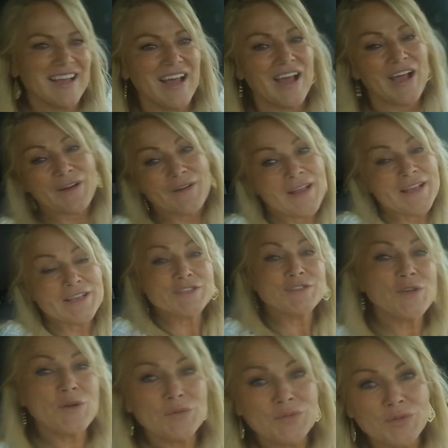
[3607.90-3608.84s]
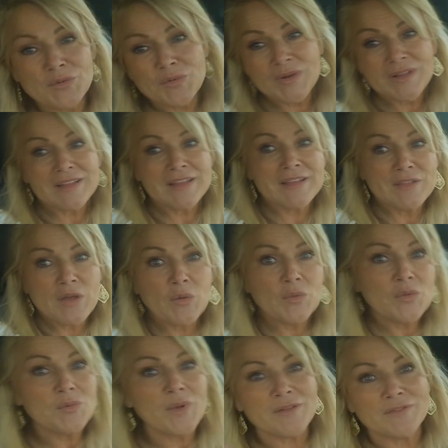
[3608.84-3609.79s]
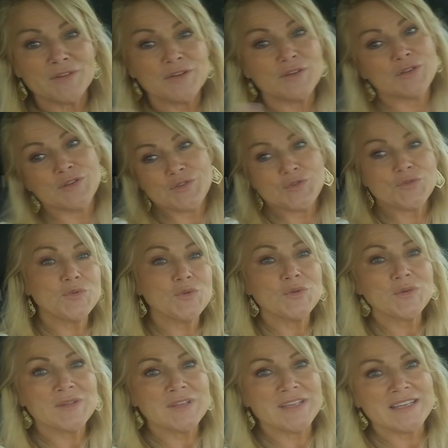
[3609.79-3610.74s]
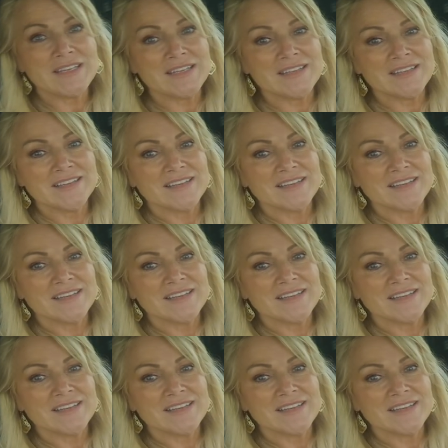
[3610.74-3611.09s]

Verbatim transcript: All right, so the only way for you to truly